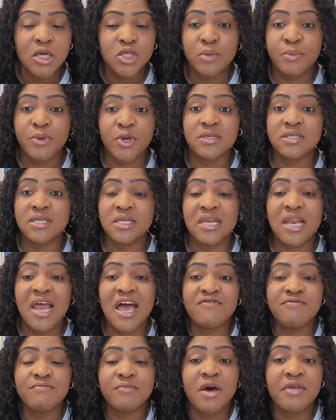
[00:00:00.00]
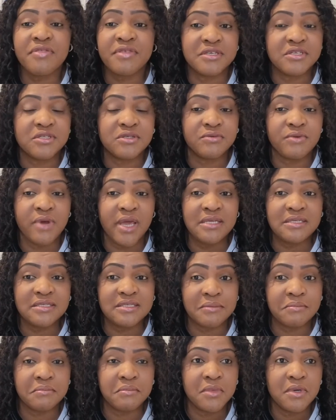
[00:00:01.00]
So because they didn't have mothers to
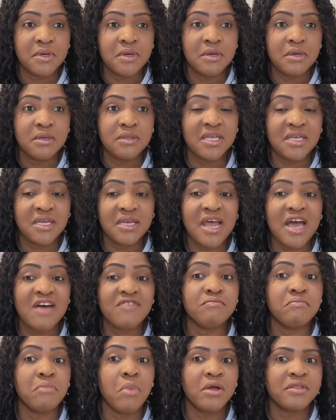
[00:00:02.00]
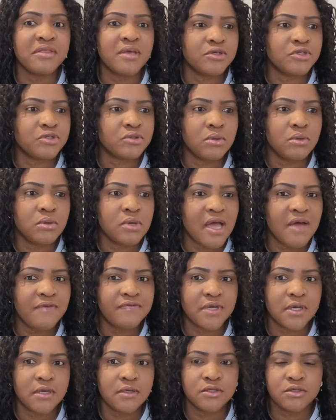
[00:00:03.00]
raise them, they didn't have models to look
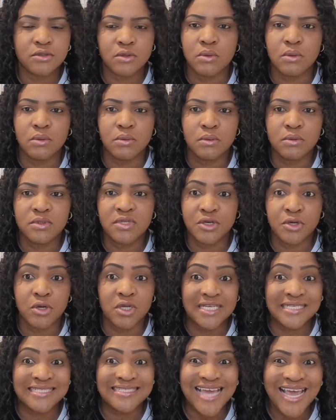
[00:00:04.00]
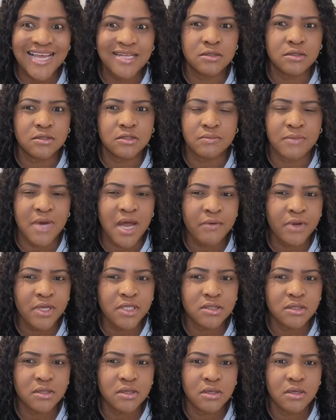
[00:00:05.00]
after. So they're not entitled to
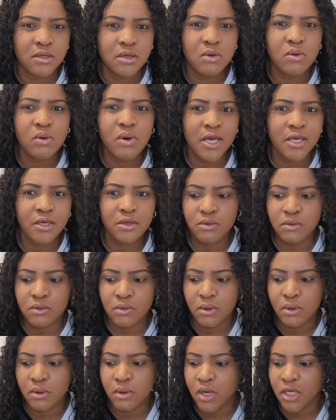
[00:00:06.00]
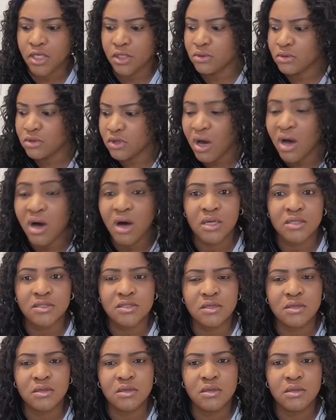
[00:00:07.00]
marriage. Who are you? Are you
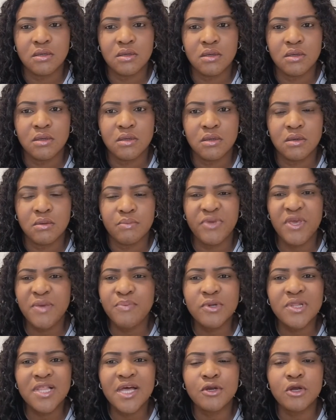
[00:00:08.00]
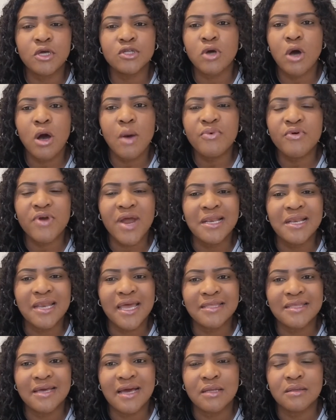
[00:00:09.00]
God? People are not upright
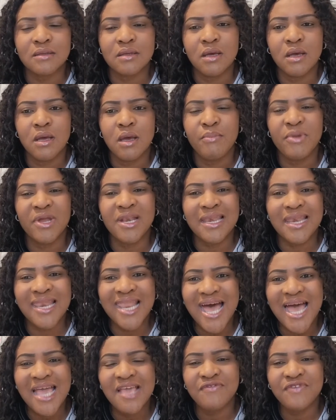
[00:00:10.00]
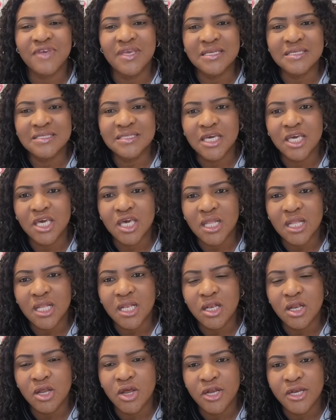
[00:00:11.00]
like that. But life is a
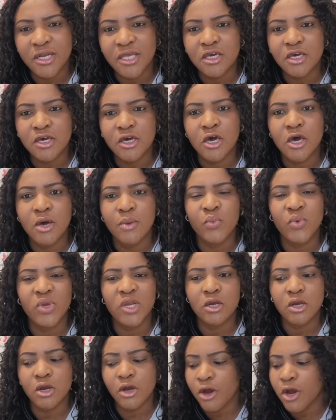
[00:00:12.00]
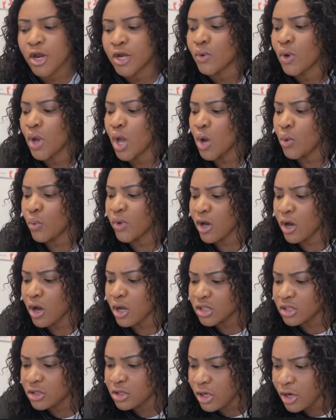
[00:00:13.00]
learning curve. We learn, we
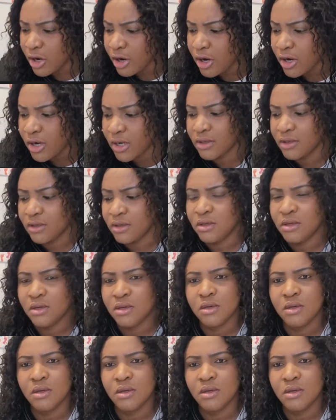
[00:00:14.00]
unlearn,